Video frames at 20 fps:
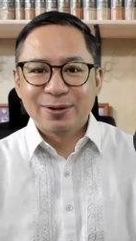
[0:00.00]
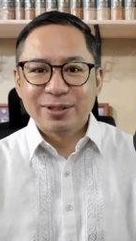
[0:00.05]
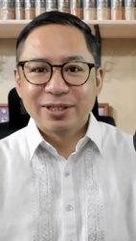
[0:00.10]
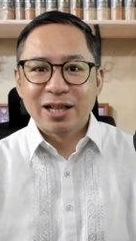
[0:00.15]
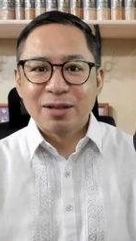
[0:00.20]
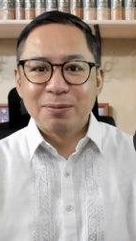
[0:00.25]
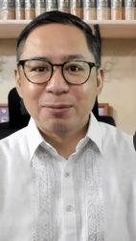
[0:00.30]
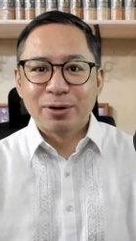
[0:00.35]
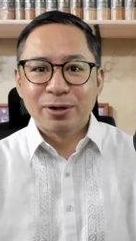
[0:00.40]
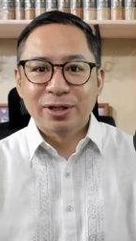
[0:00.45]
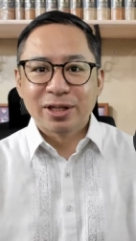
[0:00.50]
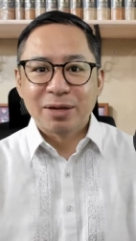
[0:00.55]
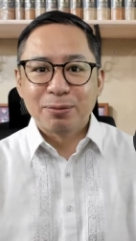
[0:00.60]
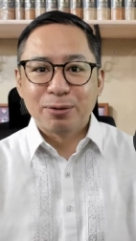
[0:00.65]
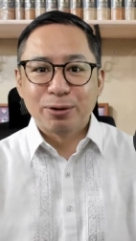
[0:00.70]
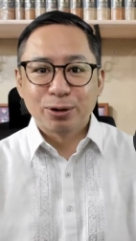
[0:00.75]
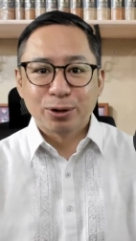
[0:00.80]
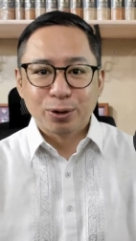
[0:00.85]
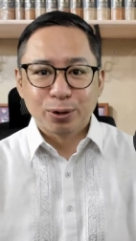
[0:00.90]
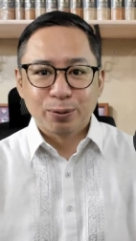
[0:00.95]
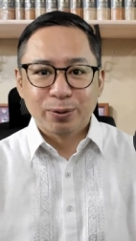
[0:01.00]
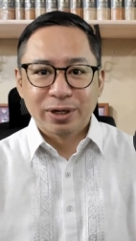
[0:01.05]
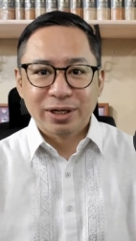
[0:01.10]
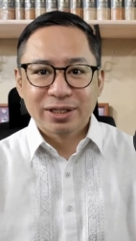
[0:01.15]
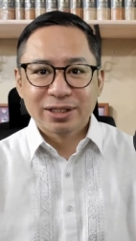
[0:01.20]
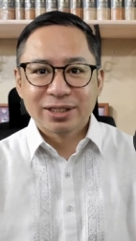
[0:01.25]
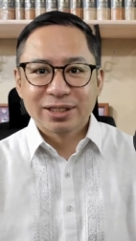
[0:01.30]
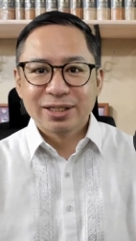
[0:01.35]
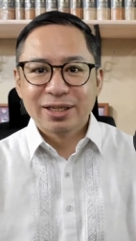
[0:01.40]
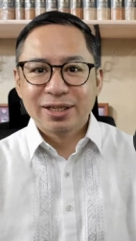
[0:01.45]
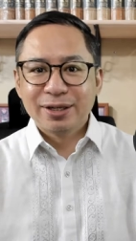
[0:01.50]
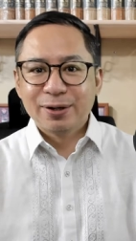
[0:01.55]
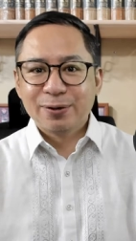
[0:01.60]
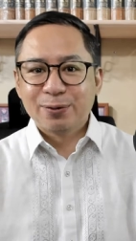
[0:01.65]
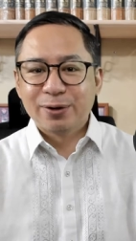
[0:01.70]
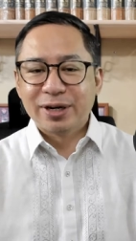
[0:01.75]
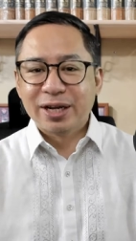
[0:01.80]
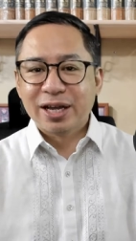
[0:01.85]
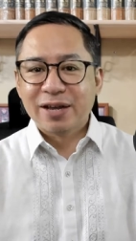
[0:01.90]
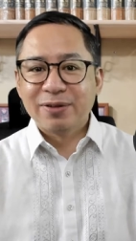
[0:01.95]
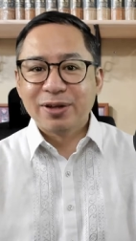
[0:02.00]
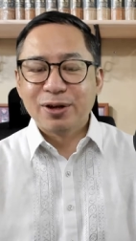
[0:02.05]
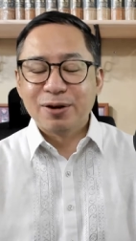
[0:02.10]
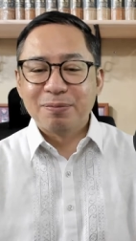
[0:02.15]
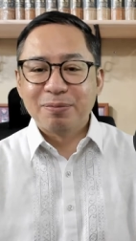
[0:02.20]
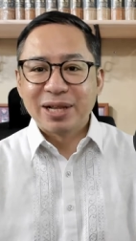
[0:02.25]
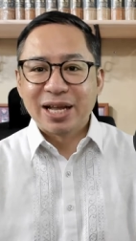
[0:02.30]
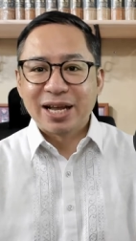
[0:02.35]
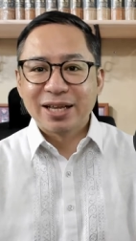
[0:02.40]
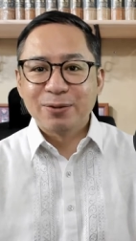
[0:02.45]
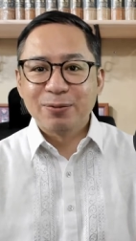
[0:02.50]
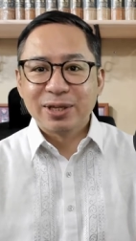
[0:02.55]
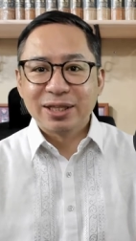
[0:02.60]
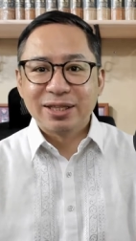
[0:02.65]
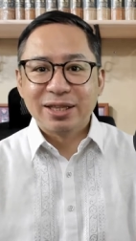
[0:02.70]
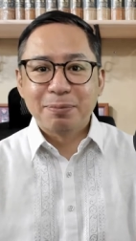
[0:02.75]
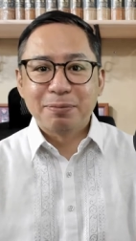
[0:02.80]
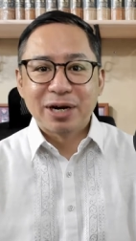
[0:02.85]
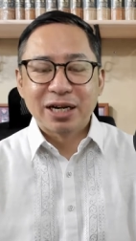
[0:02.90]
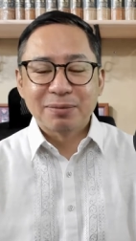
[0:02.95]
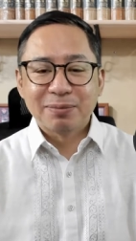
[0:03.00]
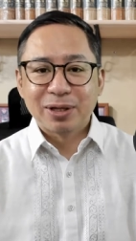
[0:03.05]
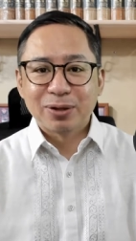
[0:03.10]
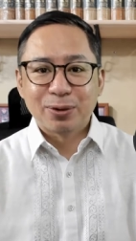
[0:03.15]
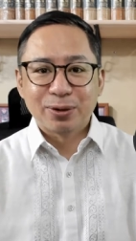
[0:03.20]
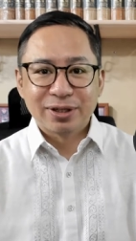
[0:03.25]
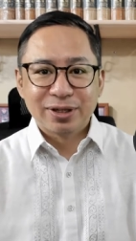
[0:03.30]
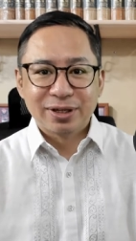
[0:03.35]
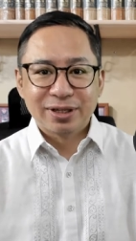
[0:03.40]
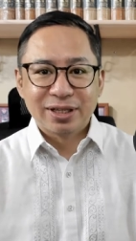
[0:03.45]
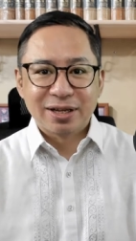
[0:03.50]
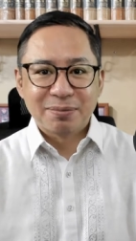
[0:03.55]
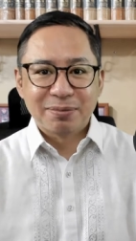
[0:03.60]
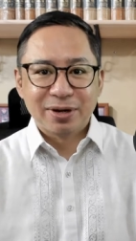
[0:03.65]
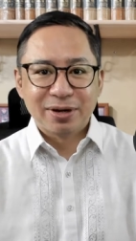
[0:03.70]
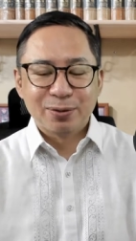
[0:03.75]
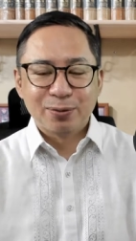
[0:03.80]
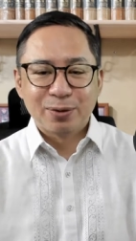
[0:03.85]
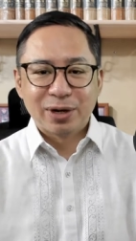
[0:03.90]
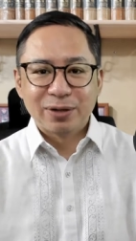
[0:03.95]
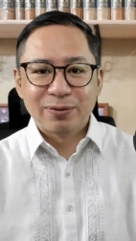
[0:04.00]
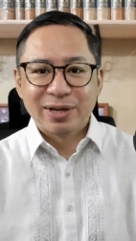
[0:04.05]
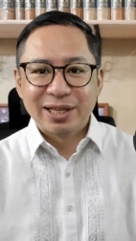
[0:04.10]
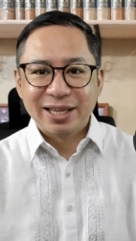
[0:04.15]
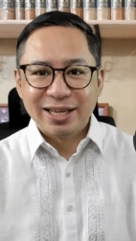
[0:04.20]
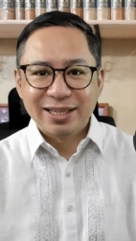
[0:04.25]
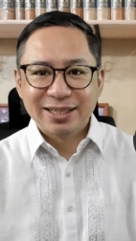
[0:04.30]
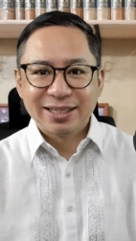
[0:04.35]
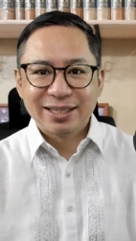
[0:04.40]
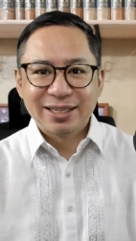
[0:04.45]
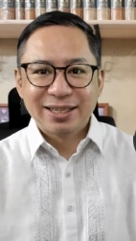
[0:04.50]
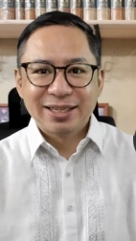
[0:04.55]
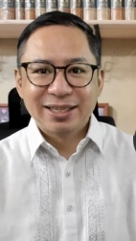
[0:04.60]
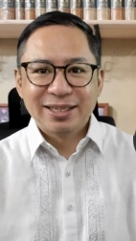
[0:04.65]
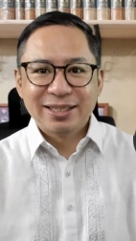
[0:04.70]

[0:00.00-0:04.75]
or Del Monte Motor Works for having complied with Department Order Number 118,